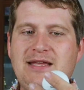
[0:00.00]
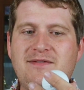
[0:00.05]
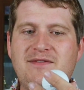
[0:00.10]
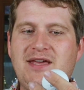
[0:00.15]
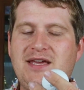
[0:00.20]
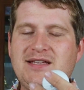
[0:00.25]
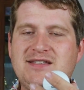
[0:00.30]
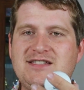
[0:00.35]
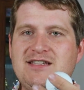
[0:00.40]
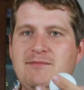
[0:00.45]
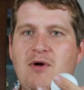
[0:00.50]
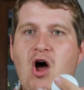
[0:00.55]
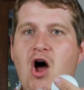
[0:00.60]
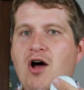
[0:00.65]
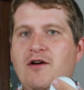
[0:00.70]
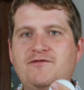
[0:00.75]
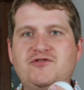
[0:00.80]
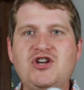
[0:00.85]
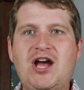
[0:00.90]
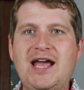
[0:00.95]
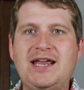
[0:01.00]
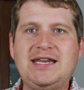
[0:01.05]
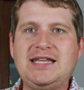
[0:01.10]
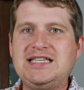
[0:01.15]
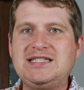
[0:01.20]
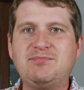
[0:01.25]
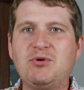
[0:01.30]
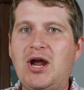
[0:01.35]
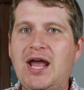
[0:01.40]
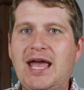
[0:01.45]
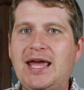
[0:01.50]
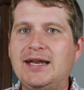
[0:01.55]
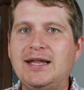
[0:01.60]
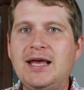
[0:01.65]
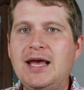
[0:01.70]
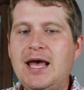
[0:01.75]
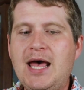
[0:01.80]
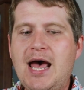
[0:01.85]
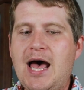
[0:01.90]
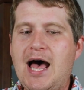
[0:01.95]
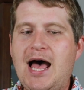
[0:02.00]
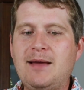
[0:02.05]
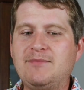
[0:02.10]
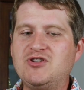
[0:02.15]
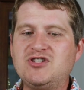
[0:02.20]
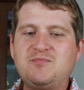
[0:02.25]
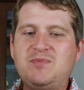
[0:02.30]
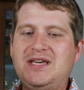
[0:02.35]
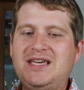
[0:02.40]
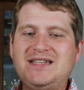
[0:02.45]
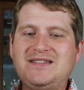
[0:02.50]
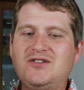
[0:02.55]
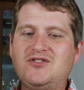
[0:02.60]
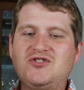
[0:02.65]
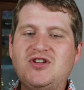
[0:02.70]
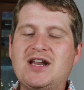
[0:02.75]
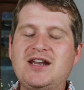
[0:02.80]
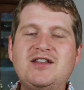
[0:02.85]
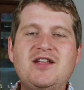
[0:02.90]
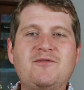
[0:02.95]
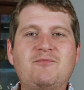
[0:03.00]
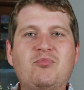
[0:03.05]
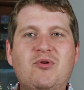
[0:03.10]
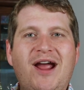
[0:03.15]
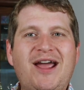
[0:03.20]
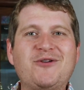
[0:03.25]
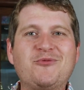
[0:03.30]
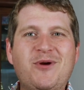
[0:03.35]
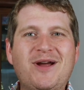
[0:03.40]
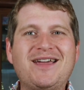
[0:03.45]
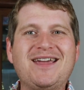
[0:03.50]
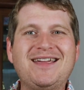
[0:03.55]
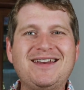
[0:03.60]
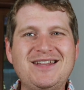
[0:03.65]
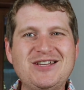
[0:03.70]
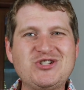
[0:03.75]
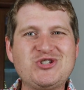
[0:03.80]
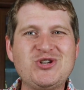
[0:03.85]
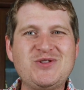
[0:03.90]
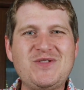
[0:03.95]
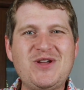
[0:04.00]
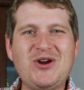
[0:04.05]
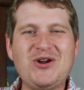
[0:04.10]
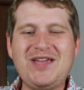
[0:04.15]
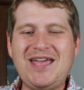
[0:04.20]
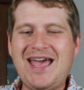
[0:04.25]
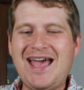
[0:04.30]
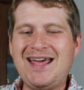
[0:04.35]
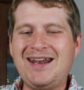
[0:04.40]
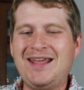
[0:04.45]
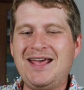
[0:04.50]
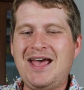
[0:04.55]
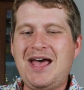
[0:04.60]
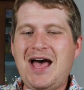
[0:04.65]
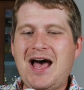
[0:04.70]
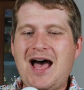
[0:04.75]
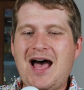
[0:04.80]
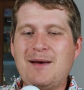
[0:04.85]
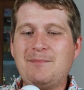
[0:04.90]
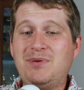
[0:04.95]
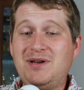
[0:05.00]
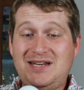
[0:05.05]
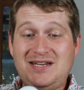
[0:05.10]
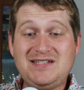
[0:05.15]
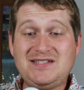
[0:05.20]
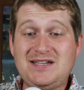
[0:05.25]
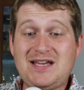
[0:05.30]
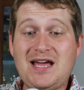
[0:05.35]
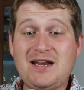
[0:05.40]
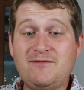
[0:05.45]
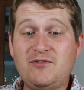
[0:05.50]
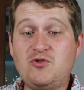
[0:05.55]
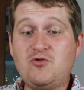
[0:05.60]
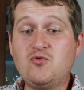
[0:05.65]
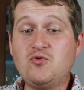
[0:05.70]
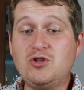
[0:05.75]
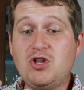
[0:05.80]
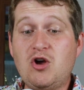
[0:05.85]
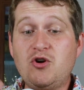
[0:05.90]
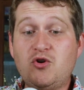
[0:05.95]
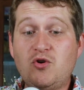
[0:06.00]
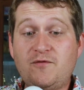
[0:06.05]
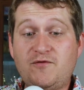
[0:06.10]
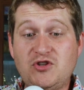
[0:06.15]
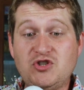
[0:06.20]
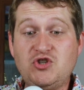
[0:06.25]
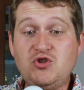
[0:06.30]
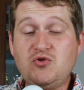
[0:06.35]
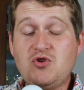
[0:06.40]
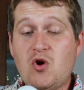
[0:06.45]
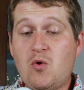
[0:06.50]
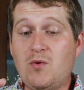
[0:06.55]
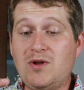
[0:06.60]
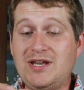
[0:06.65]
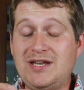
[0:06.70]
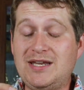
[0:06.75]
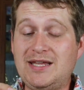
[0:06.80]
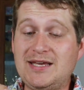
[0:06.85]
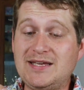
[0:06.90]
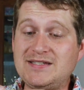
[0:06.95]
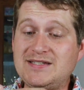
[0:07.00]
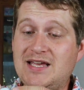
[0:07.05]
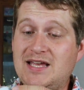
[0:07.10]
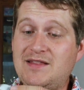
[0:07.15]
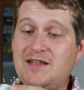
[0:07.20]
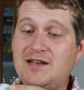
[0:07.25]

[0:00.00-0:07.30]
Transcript: and think it's some off Chinese brand just because there's not enough brand recognition there yet. But it is a kind of a cool logo if you do know what it is. And